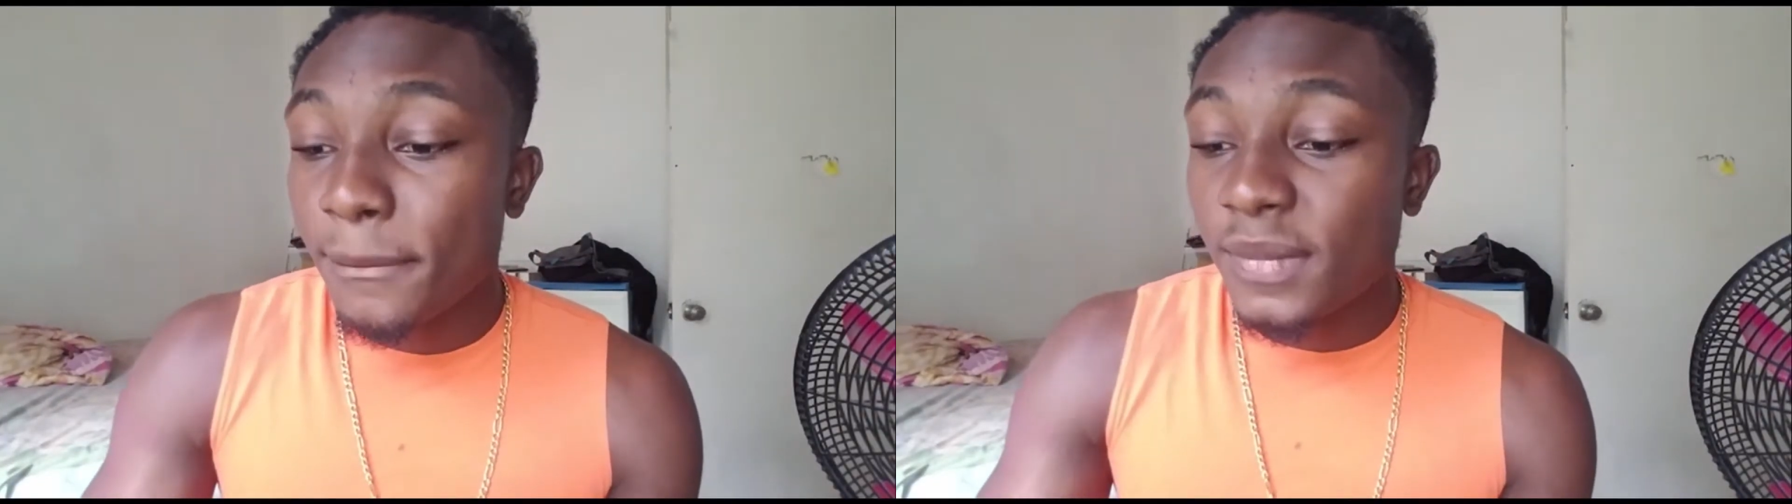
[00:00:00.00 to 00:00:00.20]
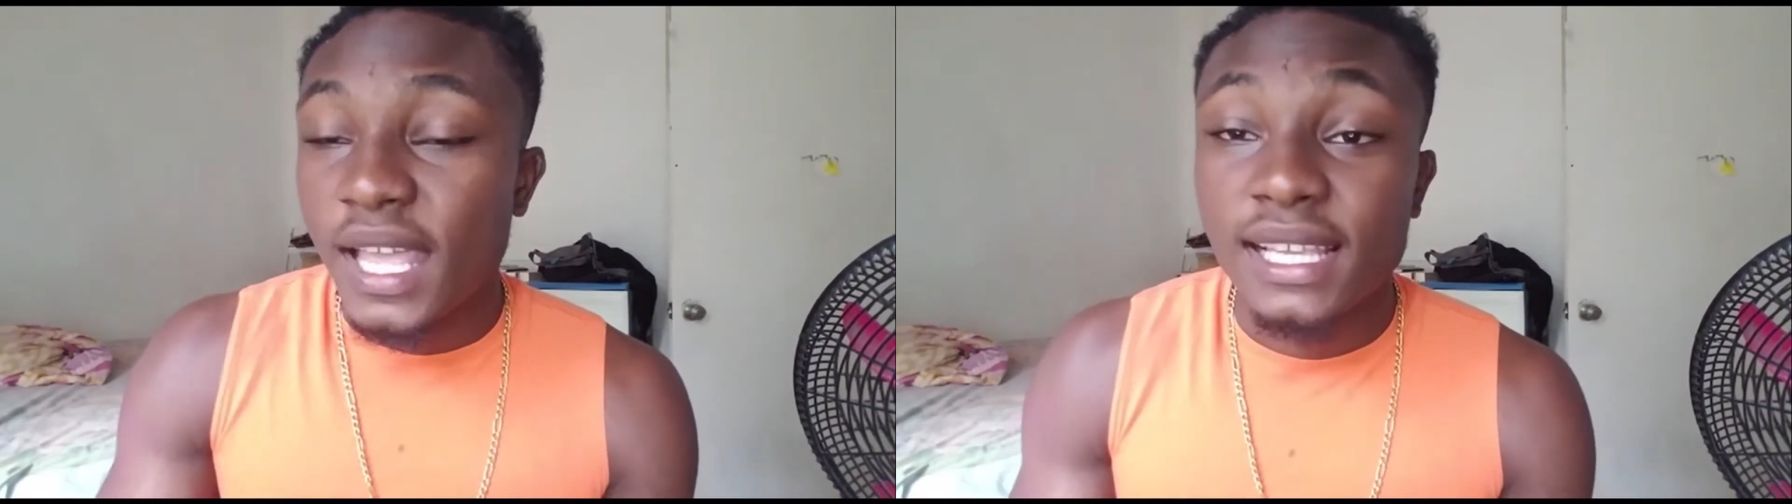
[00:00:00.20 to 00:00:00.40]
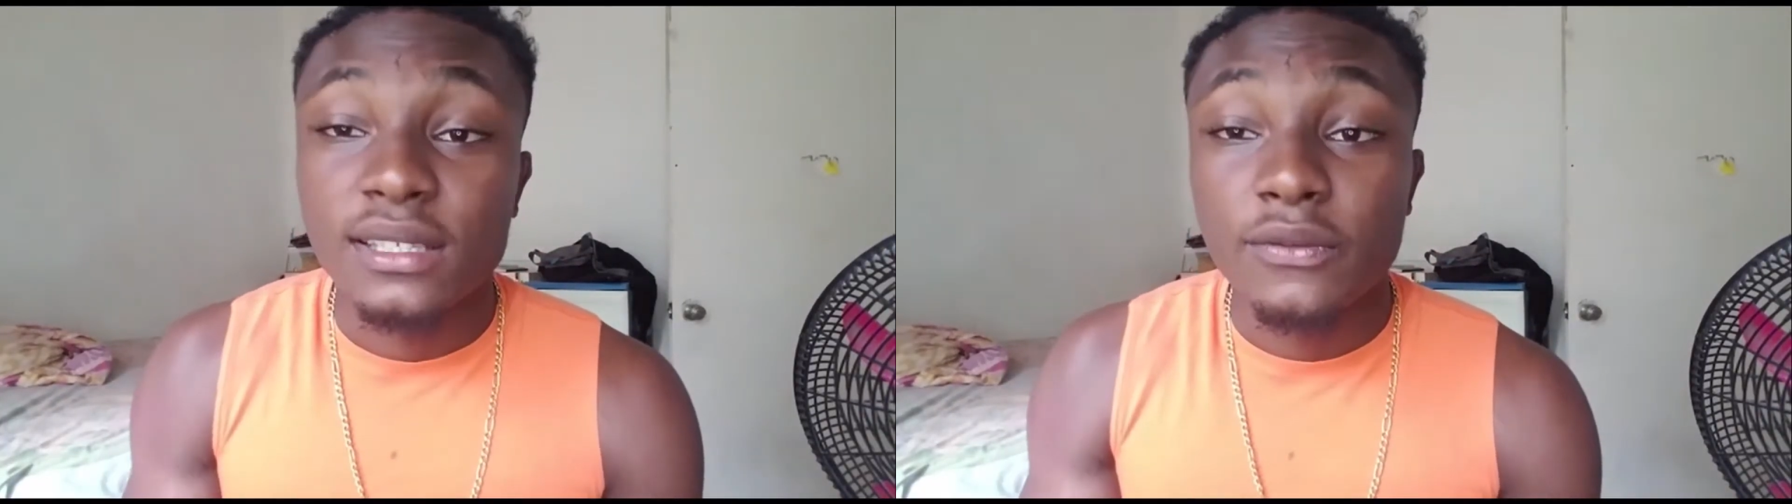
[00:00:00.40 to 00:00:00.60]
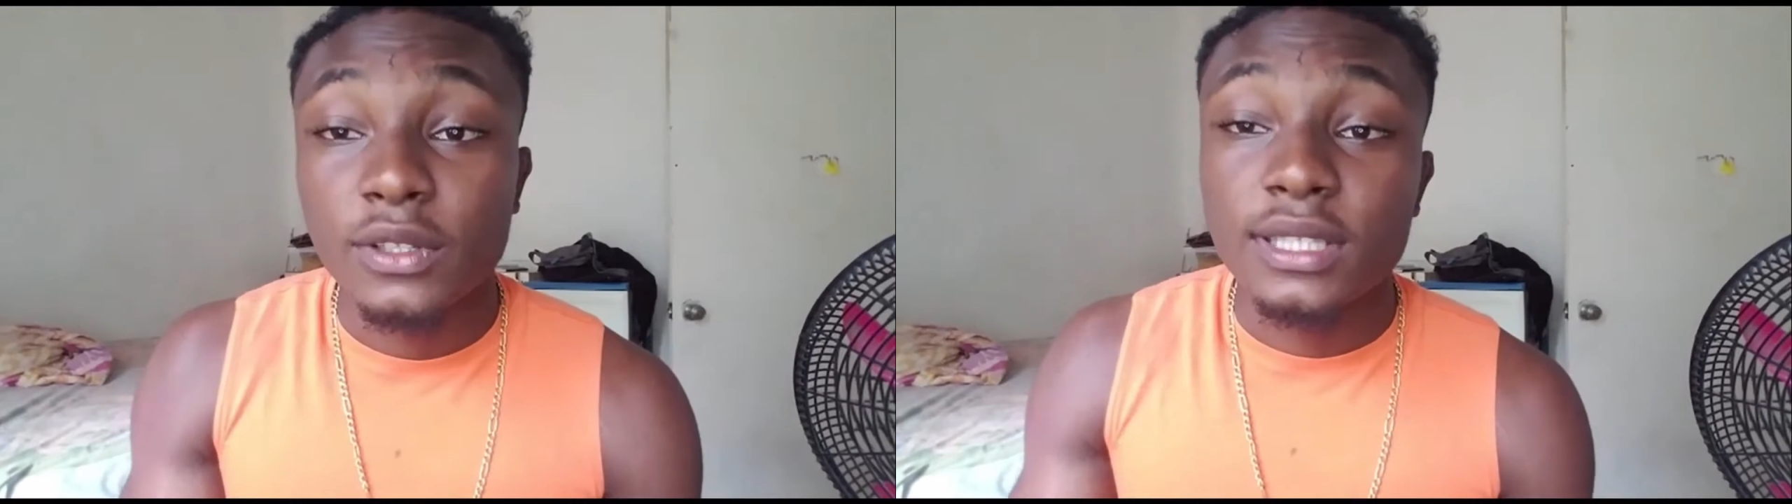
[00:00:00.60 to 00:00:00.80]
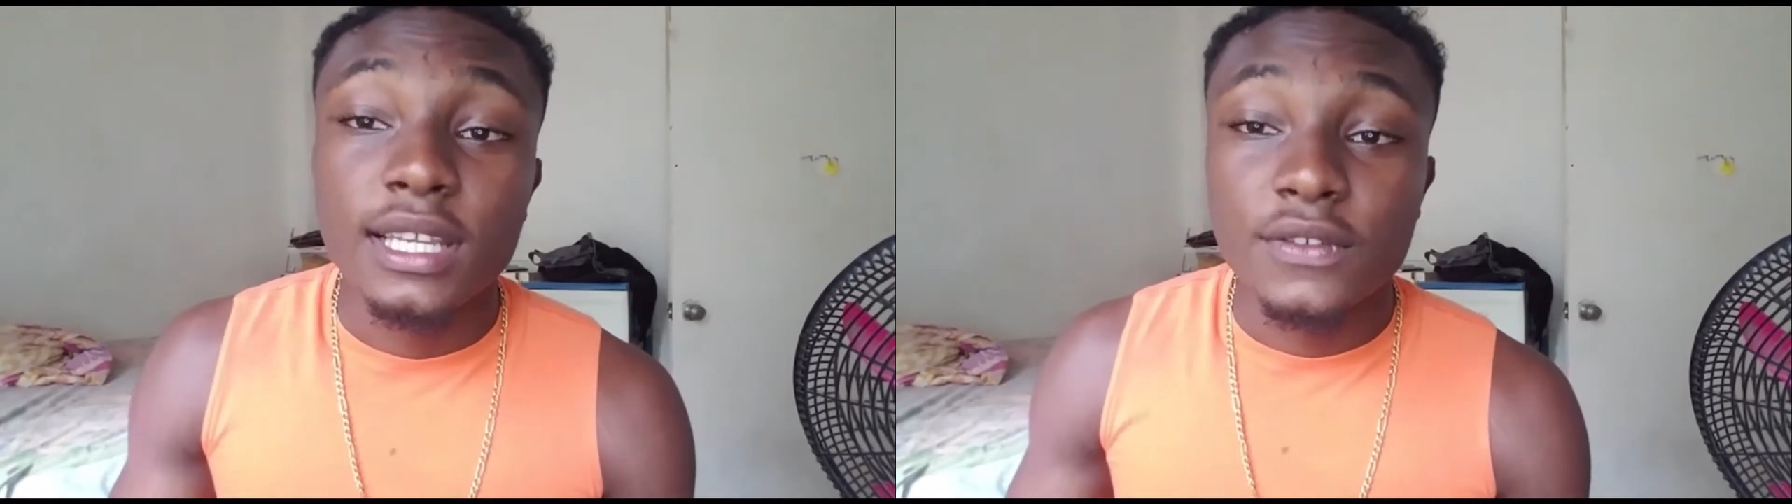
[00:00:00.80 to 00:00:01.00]
That is it for
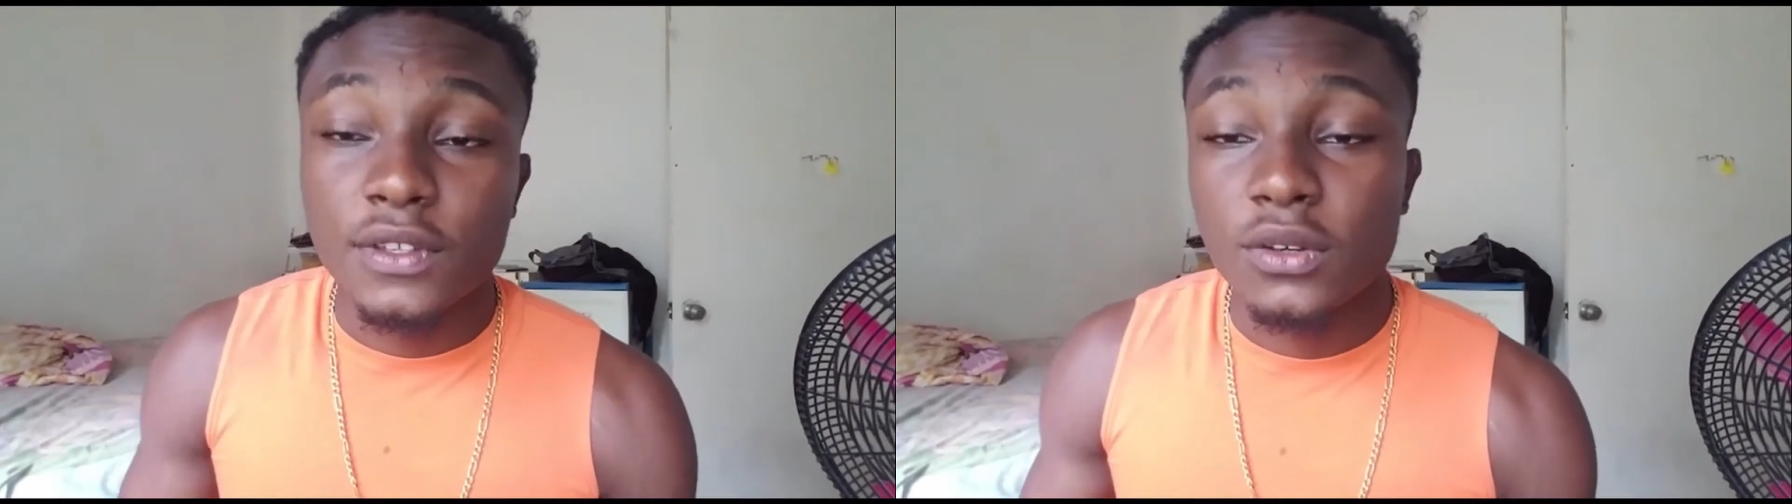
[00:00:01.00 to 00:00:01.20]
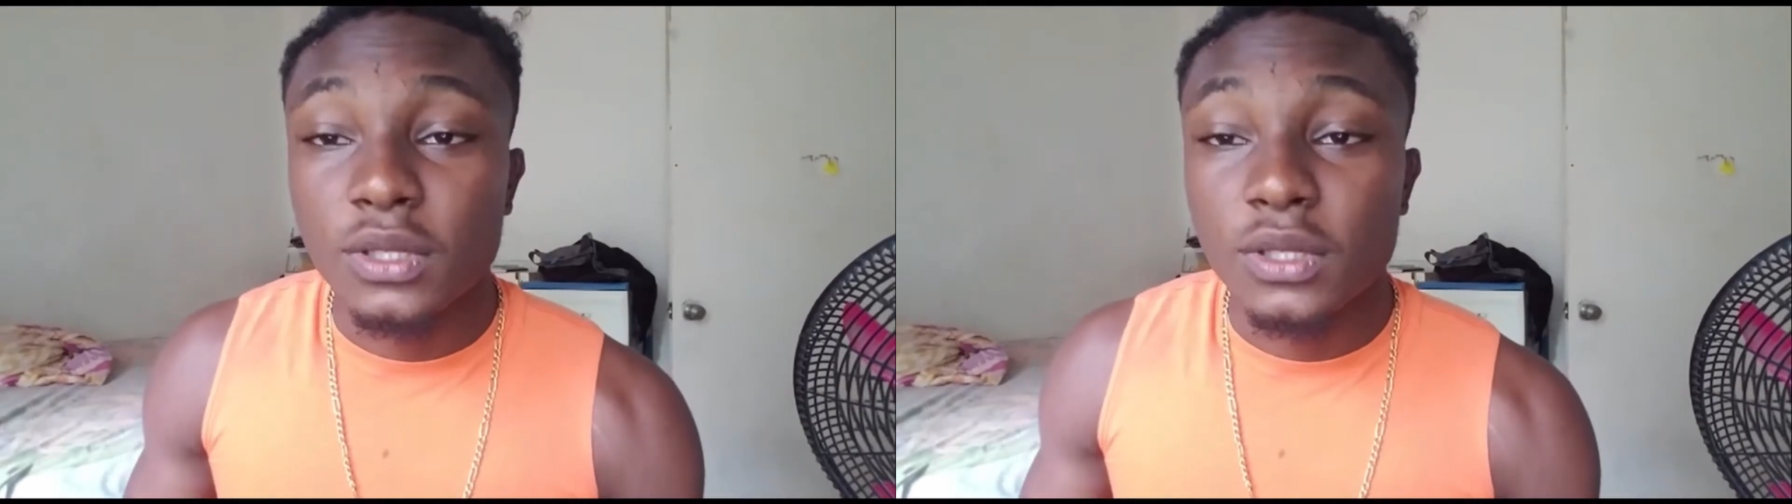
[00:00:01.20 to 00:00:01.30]
today's video.